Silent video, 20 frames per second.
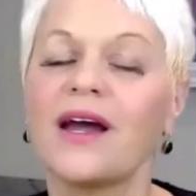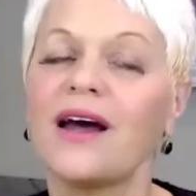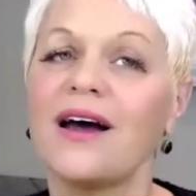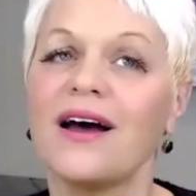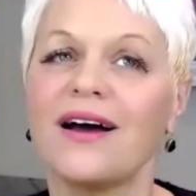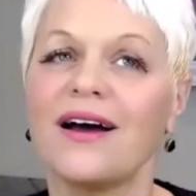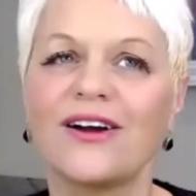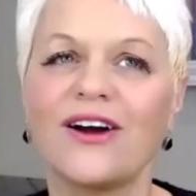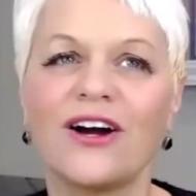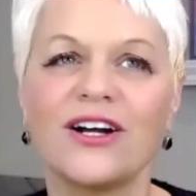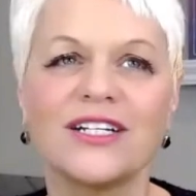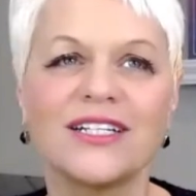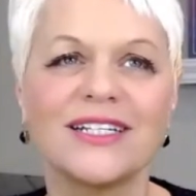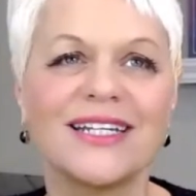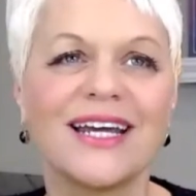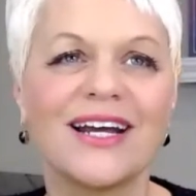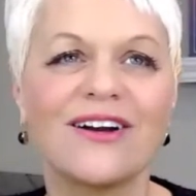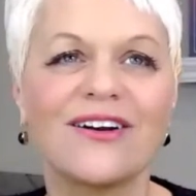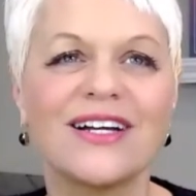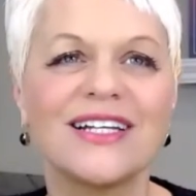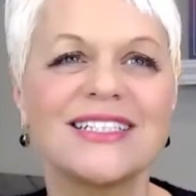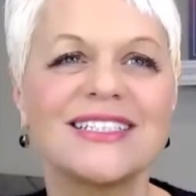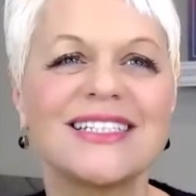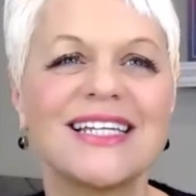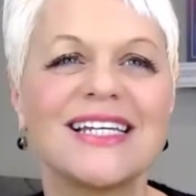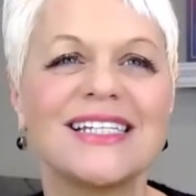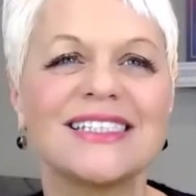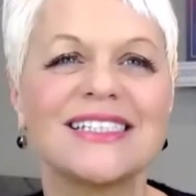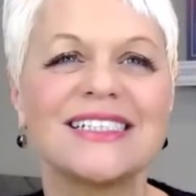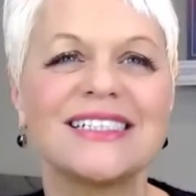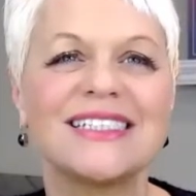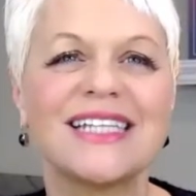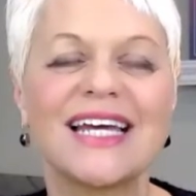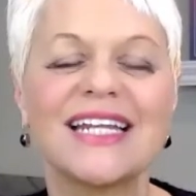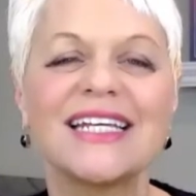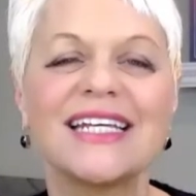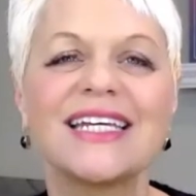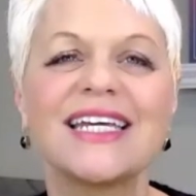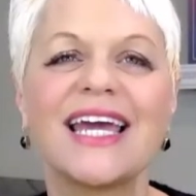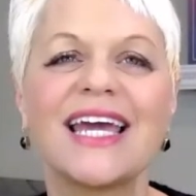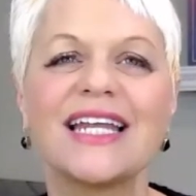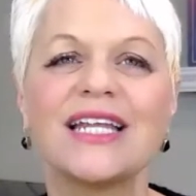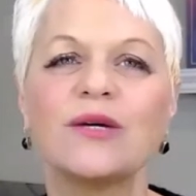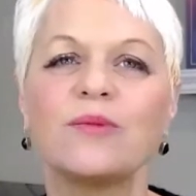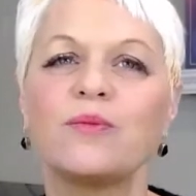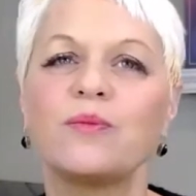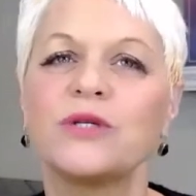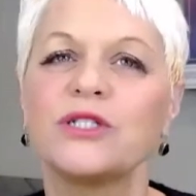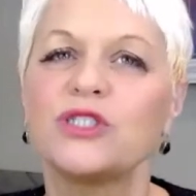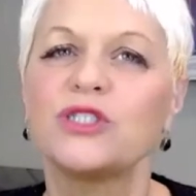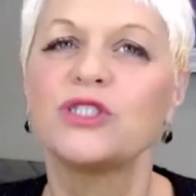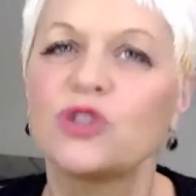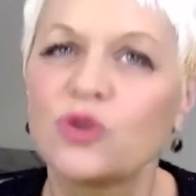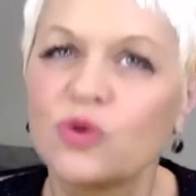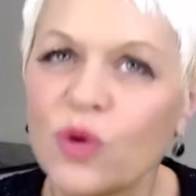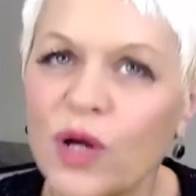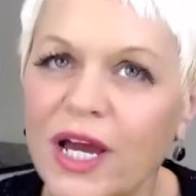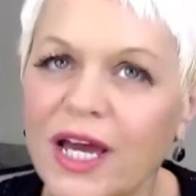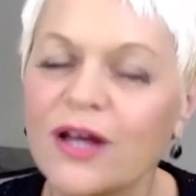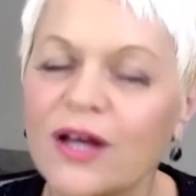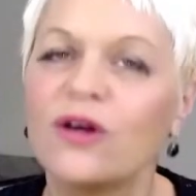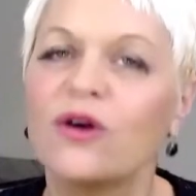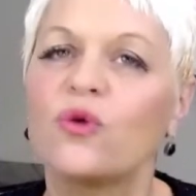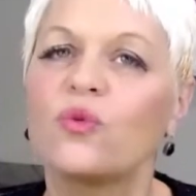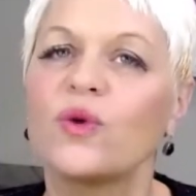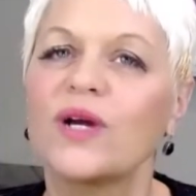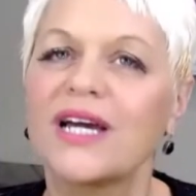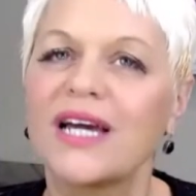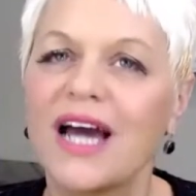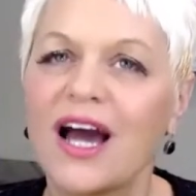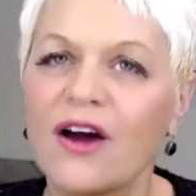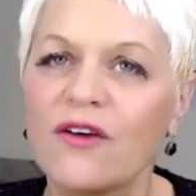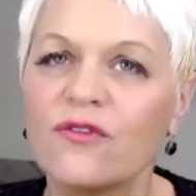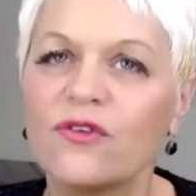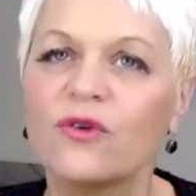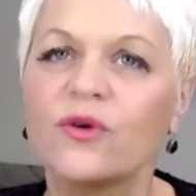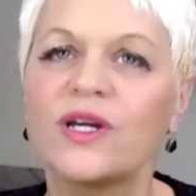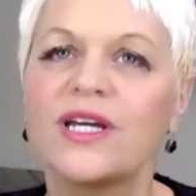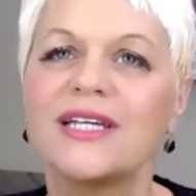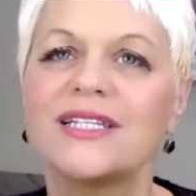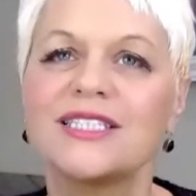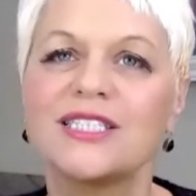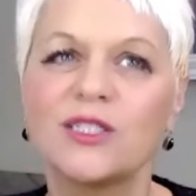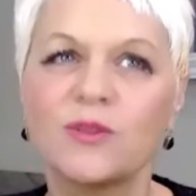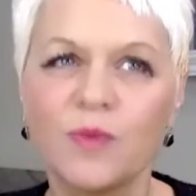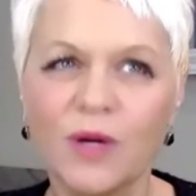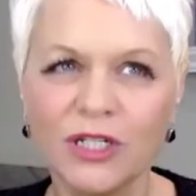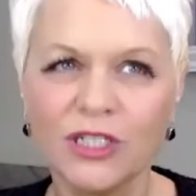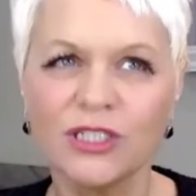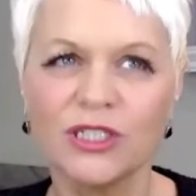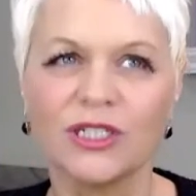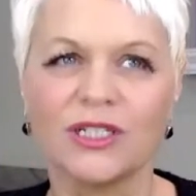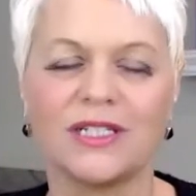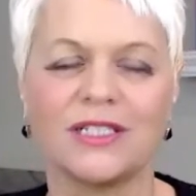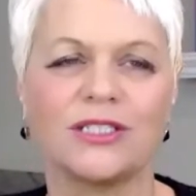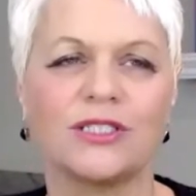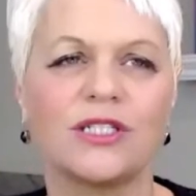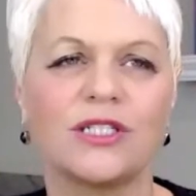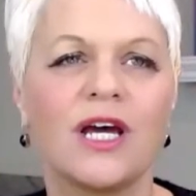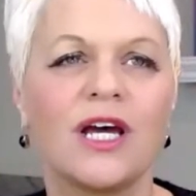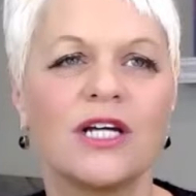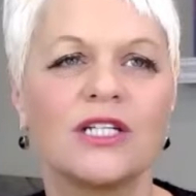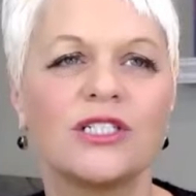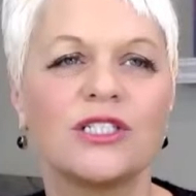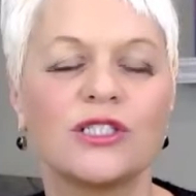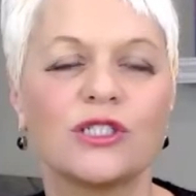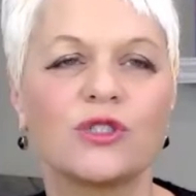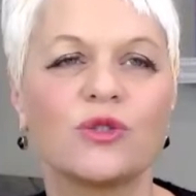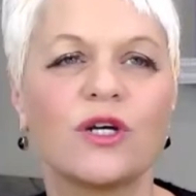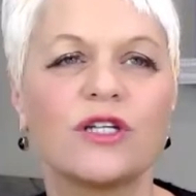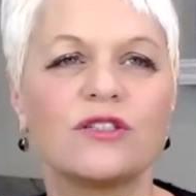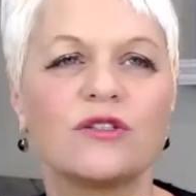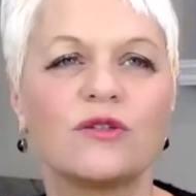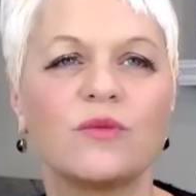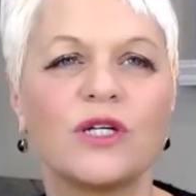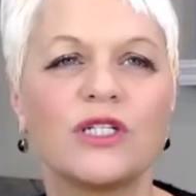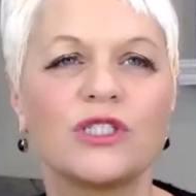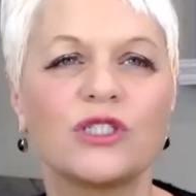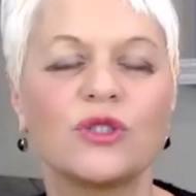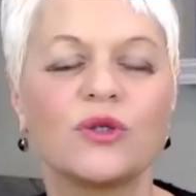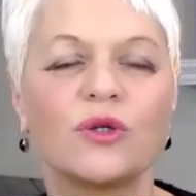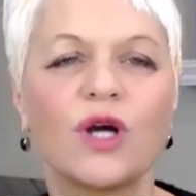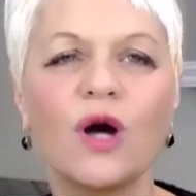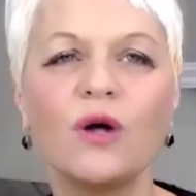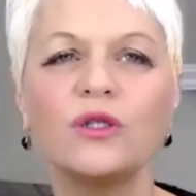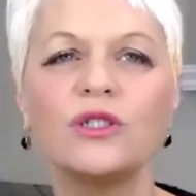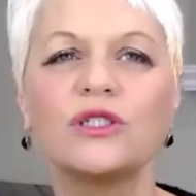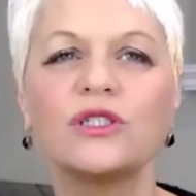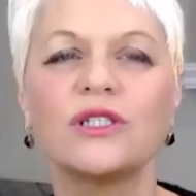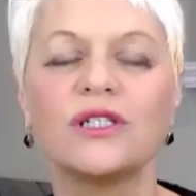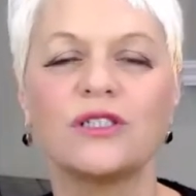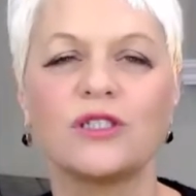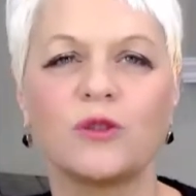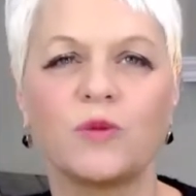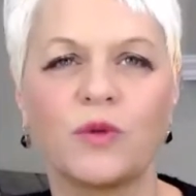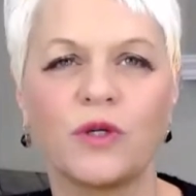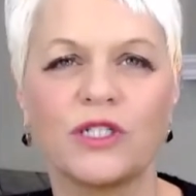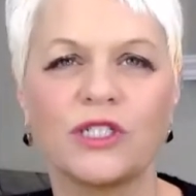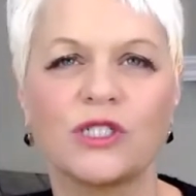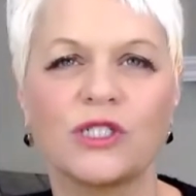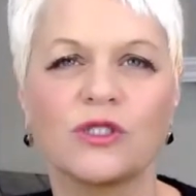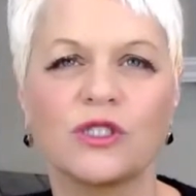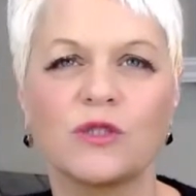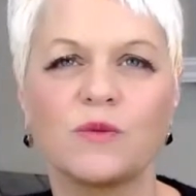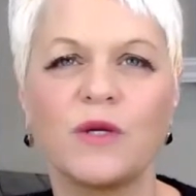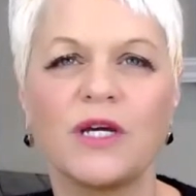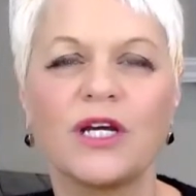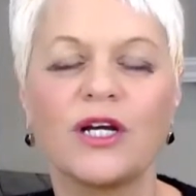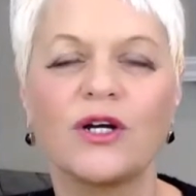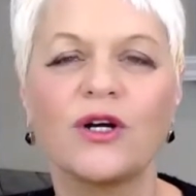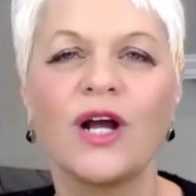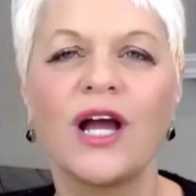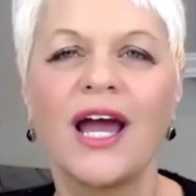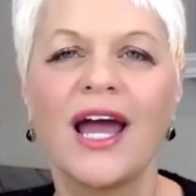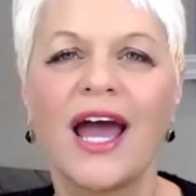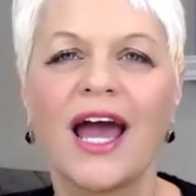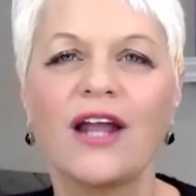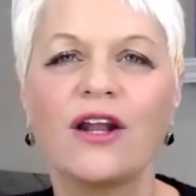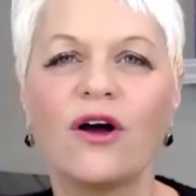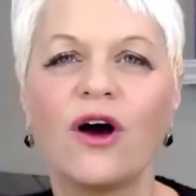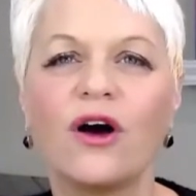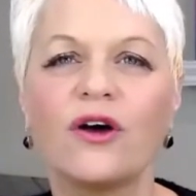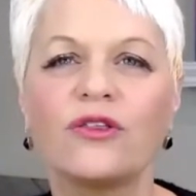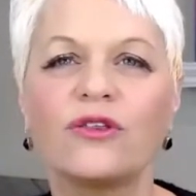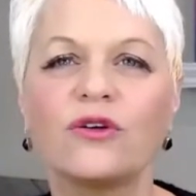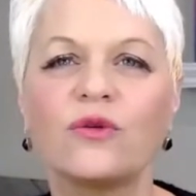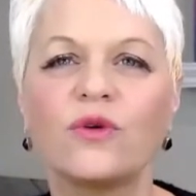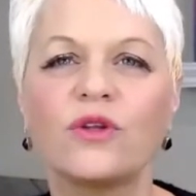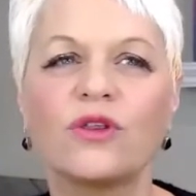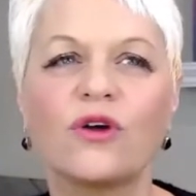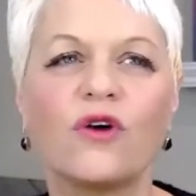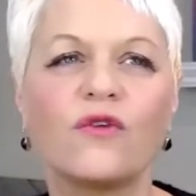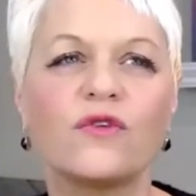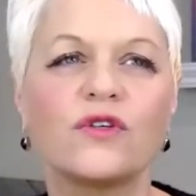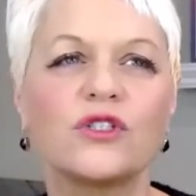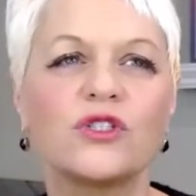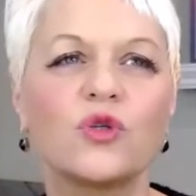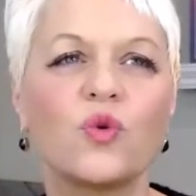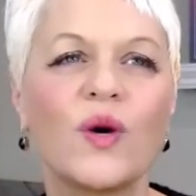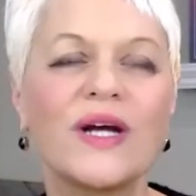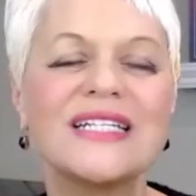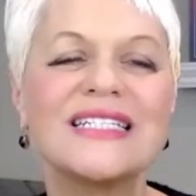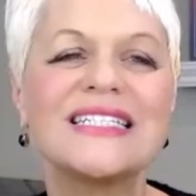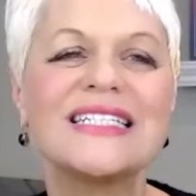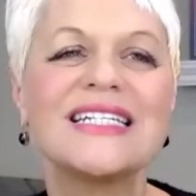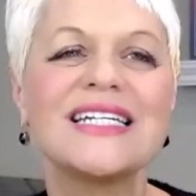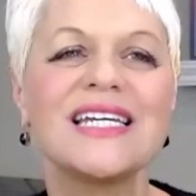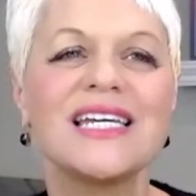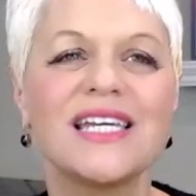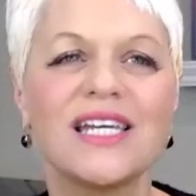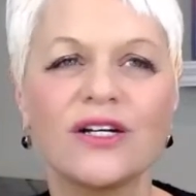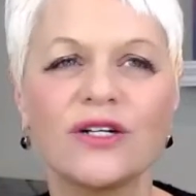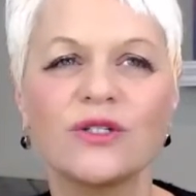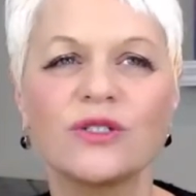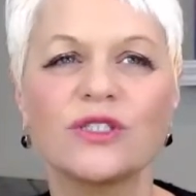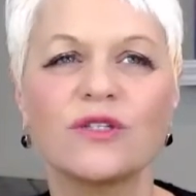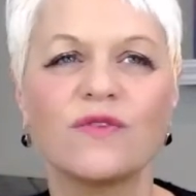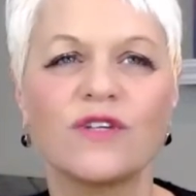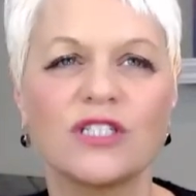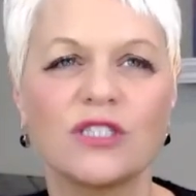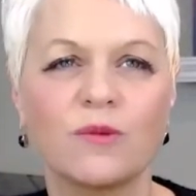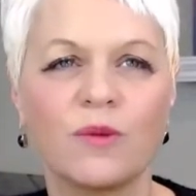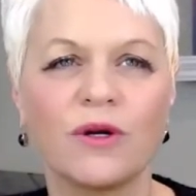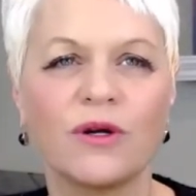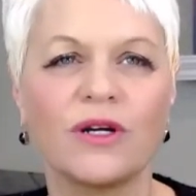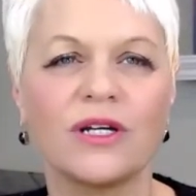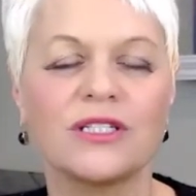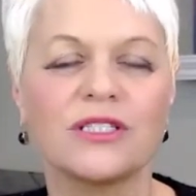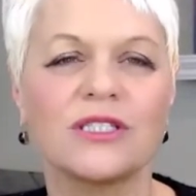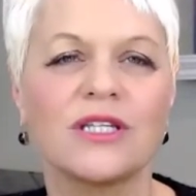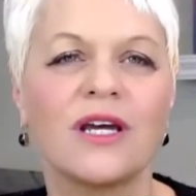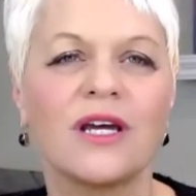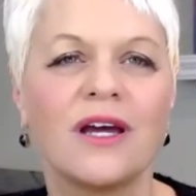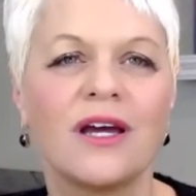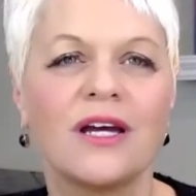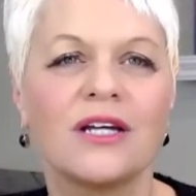Cardenas is a dedicated betrayal recovery specialist. She's a transformational coach, inspirational speaker, and author with over 20 years of experience.